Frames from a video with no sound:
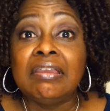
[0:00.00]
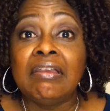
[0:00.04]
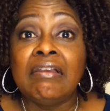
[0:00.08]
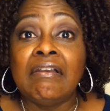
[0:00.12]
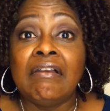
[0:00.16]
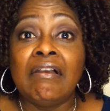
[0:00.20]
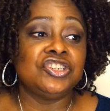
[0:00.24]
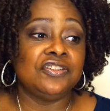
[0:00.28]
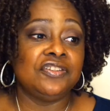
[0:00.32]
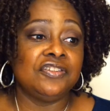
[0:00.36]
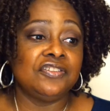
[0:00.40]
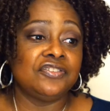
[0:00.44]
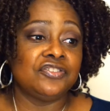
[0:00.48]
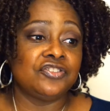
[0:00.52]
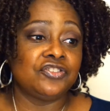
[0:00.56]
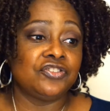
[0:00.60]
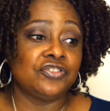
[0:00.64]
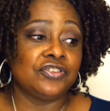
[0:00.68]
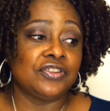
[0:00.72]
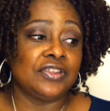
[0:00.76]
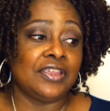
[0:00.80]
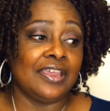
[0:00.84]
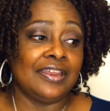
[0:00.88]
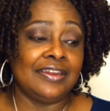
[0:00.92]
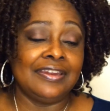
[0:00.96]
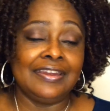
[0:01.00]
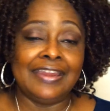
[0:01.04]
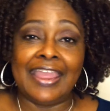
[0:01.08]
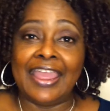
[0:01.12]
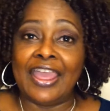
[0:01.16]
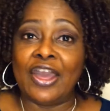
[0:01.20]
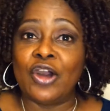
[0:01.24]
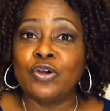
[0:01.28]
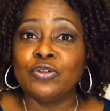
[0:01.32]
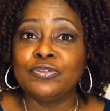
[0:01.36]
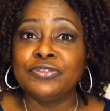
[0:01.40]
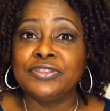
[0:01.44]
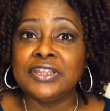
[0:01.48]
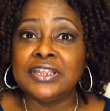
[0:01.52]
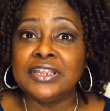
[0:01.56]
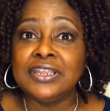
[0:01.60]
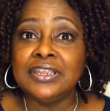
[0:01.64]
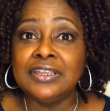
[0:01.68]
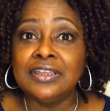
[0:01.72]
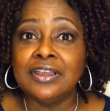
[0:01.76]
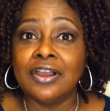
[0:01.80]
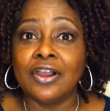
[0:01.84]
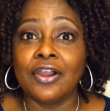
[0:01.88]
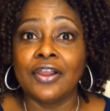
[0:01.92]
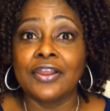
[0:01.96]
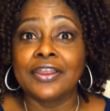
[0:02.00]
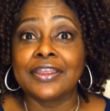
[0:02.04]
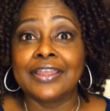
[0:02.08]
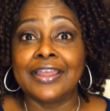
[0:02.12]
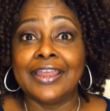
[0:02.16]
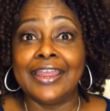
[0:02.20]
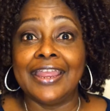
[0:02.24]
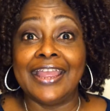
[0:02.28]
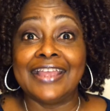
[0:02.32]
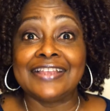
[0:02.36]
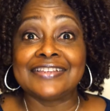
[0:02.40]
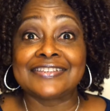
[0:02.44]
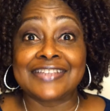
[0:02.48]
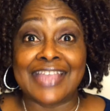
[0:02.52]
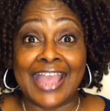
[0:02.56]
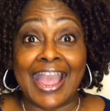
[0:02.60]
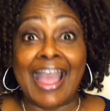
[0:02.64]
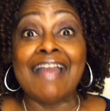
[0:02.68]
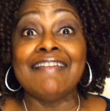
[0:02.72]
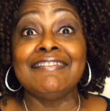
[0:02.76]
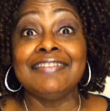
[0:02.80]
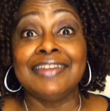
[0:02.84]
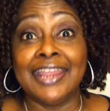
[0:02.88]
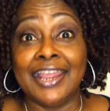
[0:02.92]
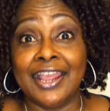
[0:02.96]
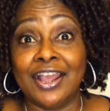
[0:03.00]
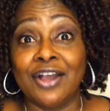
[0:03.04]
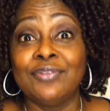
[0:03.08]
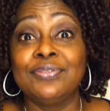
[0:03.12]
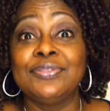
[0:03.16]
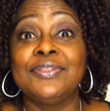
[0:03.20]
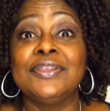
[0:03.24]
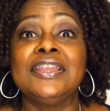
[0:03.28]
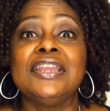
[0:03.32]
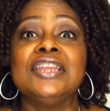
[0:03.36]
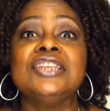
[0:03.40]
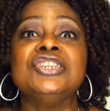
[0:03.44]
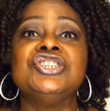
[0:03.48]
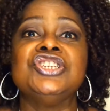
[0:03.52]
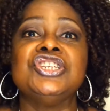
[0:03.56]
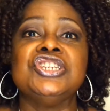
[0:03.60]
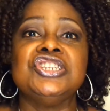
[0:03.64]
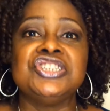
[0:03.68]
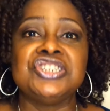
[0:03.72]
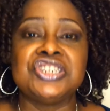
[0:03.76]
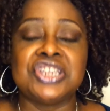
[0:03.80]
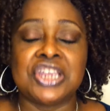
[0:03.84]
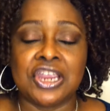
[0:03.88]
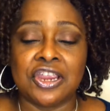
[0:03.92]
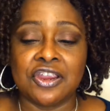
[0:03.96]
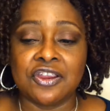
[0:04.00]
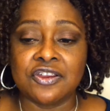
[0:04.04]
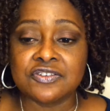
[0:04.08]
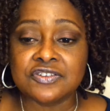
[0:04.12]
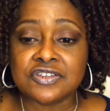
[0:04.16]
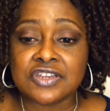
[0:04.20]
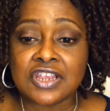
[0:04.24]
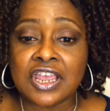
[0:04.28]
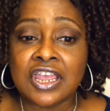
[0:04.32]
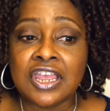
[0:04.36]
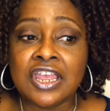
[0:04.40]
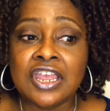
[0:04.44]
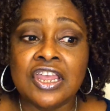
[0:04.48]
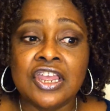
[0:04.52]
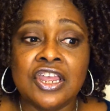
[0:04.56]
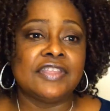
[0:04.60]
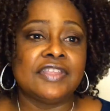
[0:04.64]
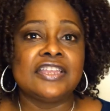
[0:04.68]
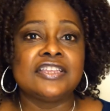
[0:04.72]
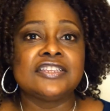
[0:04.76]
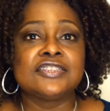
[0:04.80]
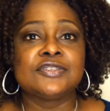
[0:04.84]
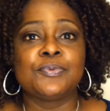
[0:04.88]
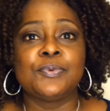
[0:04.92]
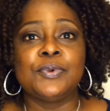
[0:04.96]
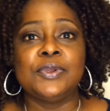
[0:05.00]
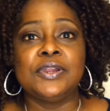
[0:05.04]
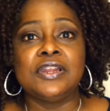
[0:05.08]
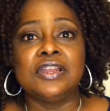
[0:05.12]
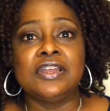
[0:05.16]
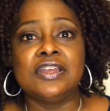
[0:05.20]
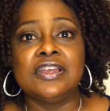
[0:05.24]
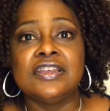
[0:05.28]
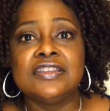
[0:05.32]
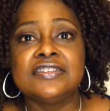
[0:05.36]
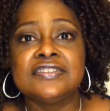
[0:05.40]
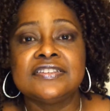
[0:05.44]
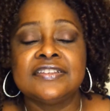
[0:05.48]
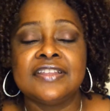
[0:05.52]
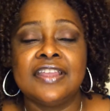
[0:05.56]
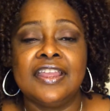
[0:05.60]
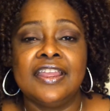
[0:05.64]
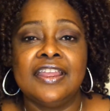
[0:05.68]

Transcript: She's getting healthy or has gotten healthy and she shares things with us